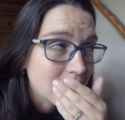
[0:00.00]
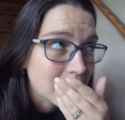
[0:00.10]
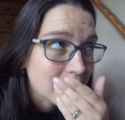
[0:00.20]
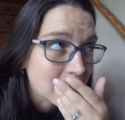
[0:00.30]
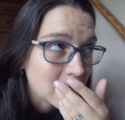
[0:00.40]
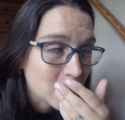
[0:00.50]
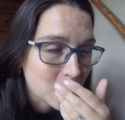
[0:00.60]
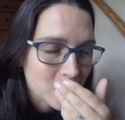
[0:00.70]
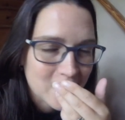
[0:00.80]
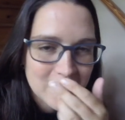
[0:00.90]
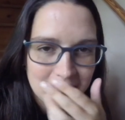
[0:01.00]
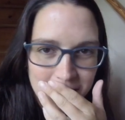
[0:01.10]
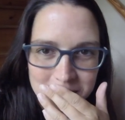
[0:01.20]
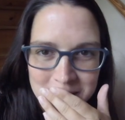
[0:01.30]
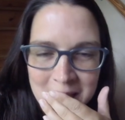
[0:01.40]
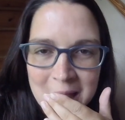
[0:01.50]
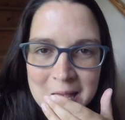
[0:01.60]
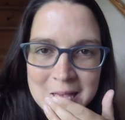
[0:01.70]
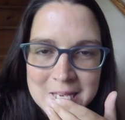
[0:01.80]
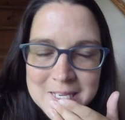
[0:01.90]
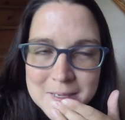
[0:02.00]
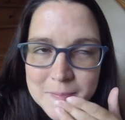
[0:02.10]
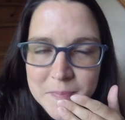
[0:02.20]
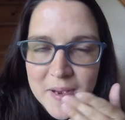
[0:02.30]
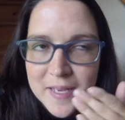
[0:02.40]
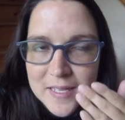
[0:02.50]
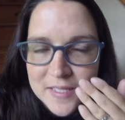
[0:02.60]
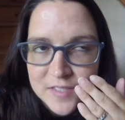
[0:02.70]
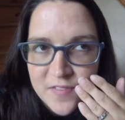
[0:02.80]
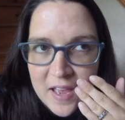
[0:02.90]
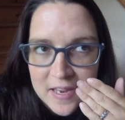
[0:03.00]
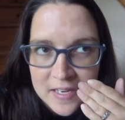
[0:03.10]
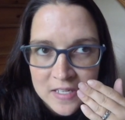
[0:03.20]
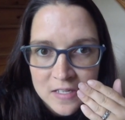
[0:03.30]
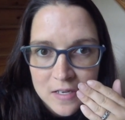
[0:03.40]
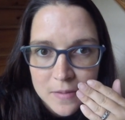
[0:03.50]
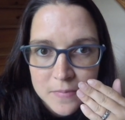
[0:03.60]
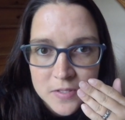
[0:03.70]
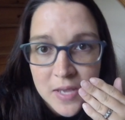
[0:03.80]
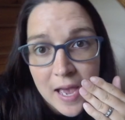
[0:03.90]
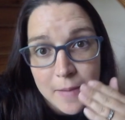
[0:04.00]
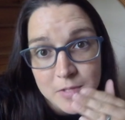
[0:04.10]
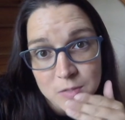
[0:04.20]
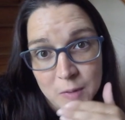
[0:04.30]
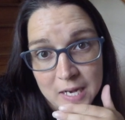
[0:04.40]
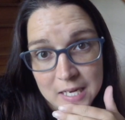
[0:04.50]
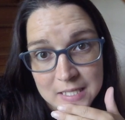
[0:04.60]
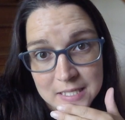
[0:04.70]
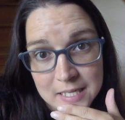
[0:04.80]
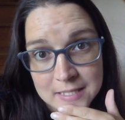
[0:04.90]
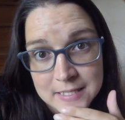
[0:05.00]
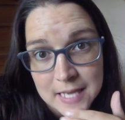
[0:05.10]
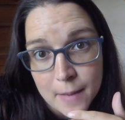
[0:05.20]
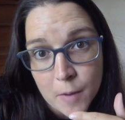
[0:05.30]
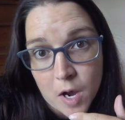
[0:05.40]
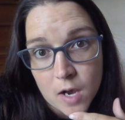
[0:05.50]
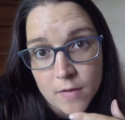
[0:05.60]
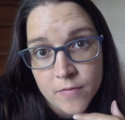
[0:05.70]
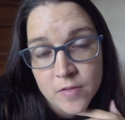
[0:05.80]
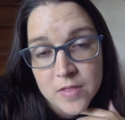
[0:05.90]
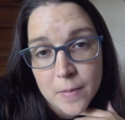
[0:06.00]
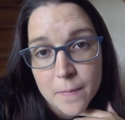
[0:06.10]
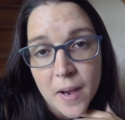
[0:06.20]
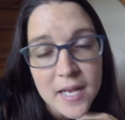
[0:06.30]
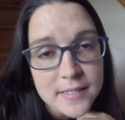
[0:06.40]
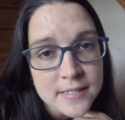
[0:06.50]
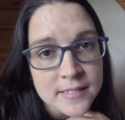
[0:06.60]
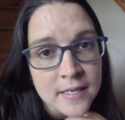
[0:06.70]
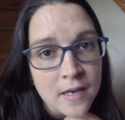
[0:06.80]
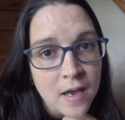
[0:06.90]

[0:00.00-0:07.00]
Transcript: I can hear him right now, but he's fine. Um, so yeah, I'm just waiting to get Sam off the bus.